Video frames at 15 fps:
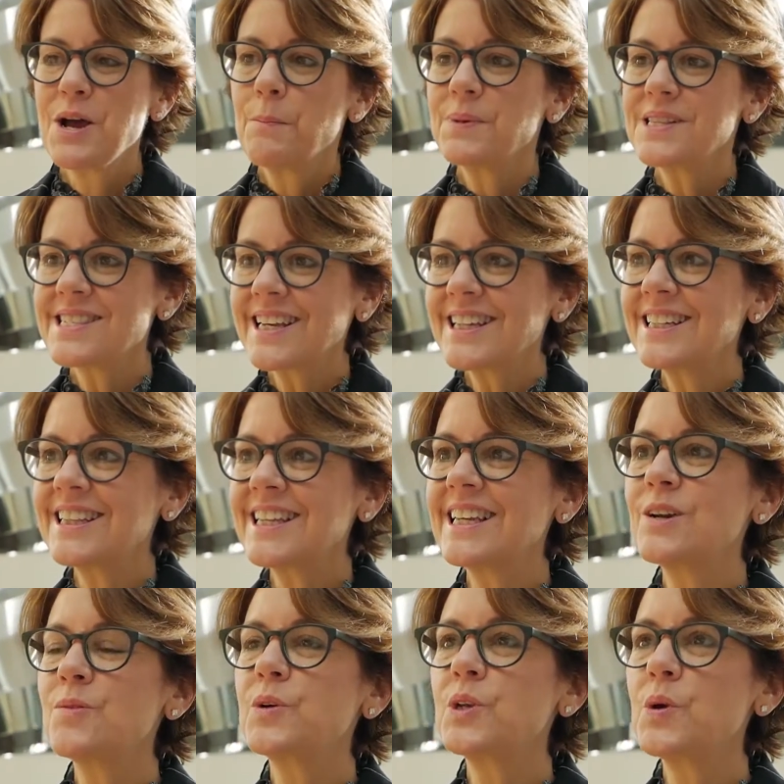But
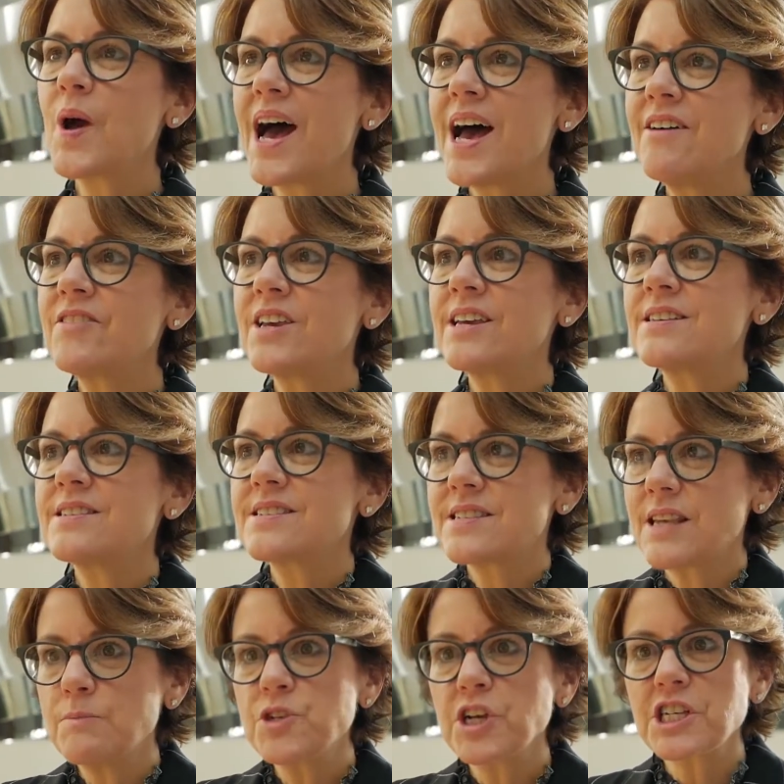secondly, when you have a
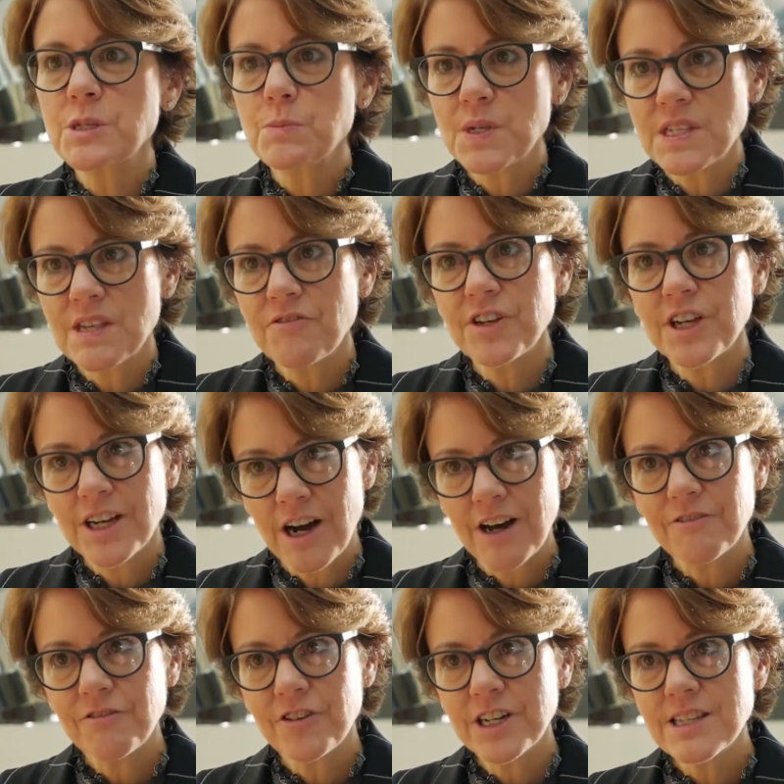subject-specific
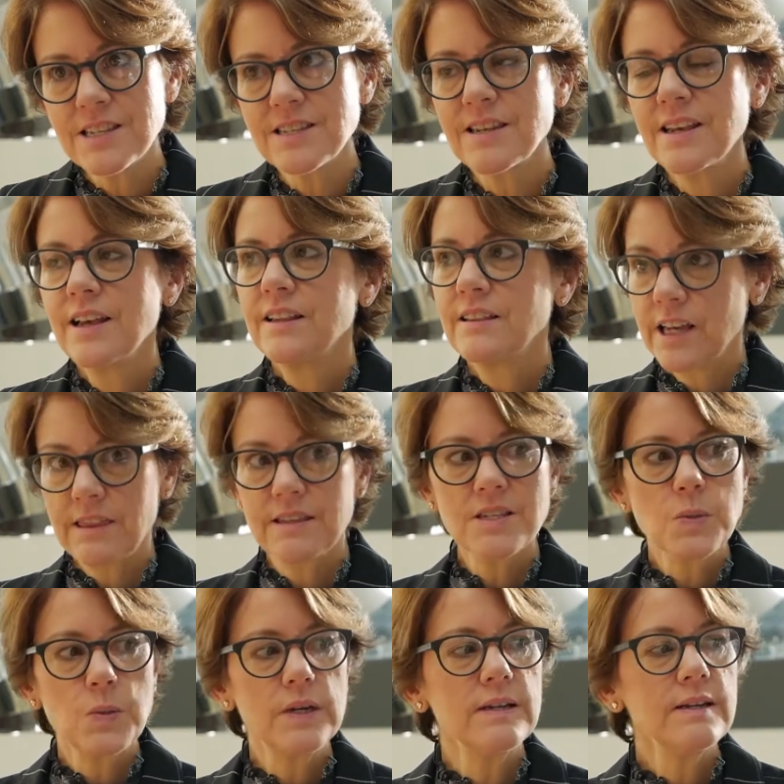conference like
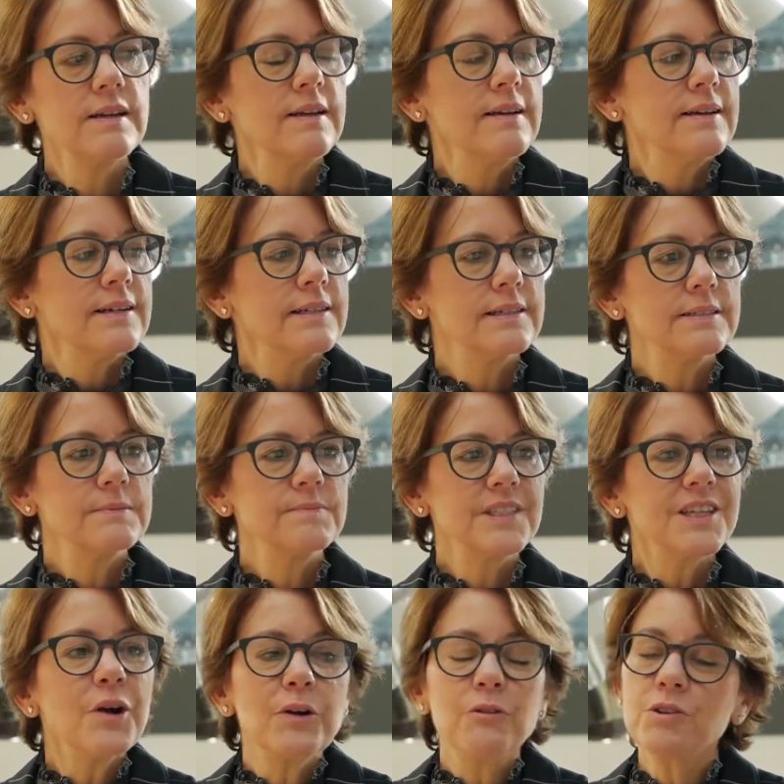this one,
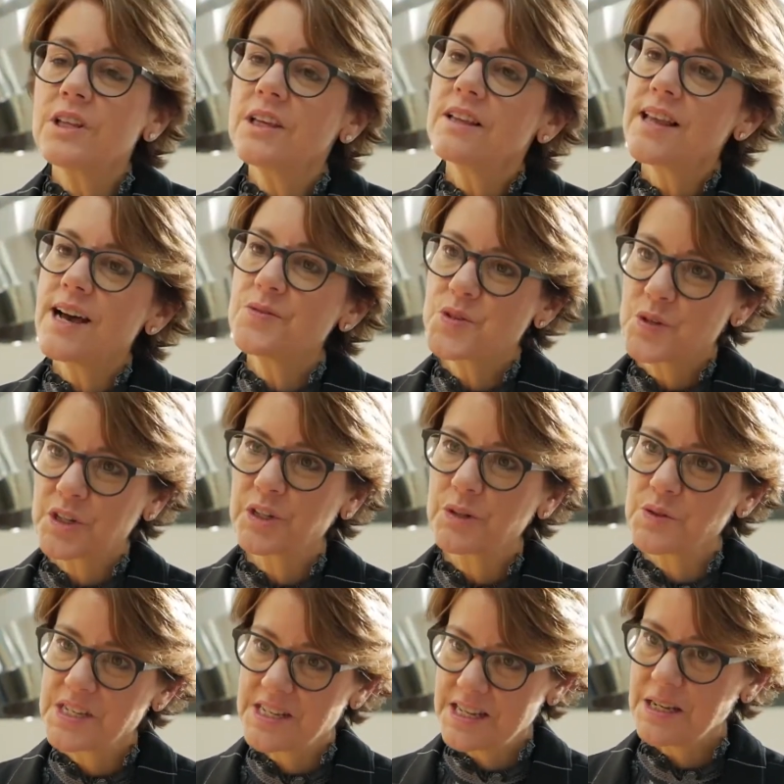you know, it really allows you to go
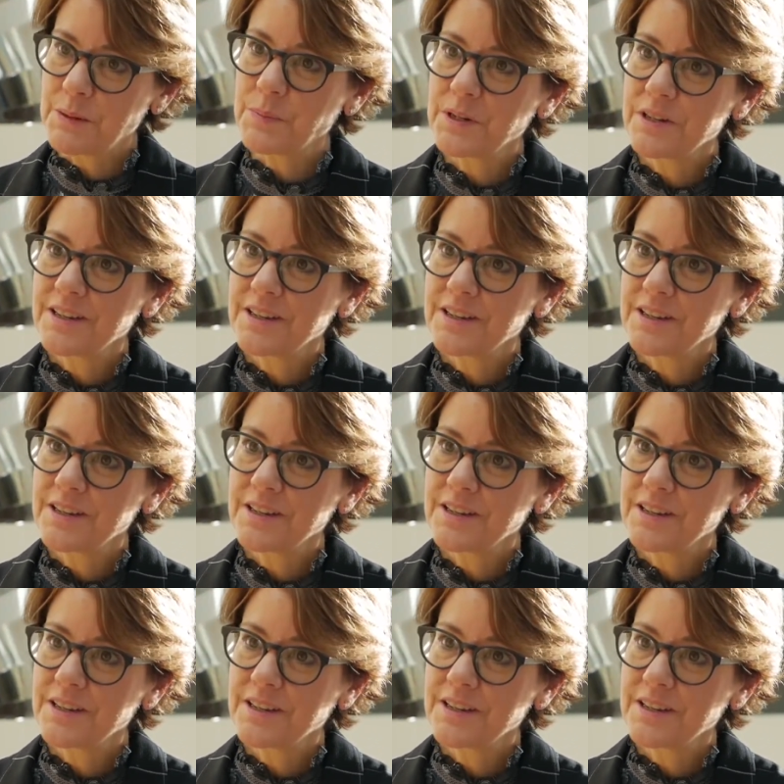deep.